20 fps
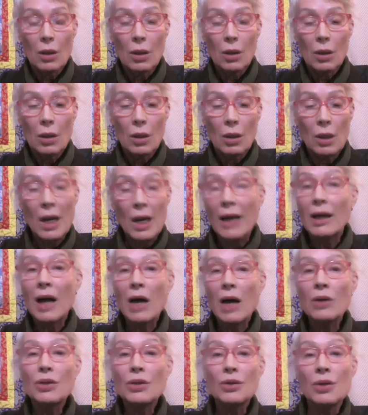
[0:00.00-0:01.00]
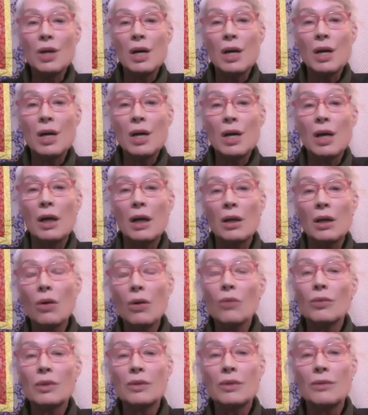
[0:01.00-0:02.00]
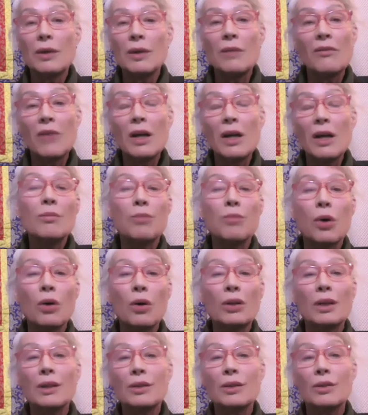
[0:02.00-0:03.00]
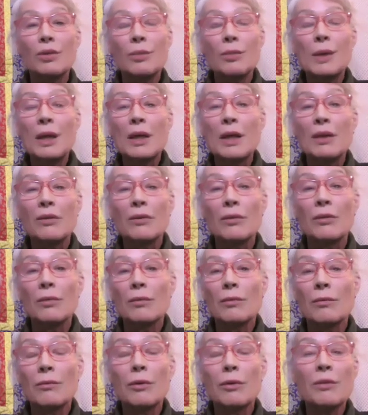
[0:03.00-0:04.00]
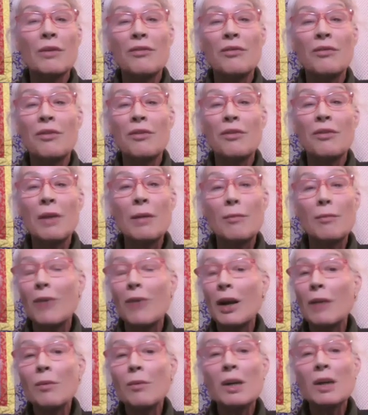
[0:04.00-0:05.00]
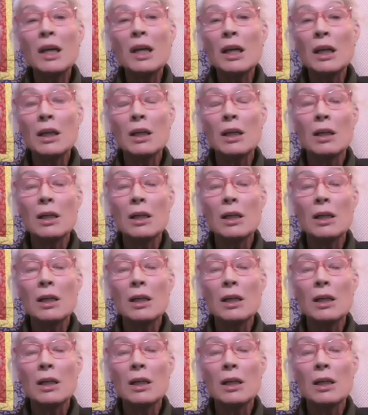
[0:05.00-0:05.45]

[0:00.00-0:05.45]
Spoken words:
Nagarjuna had always been very important to me from the very beginning.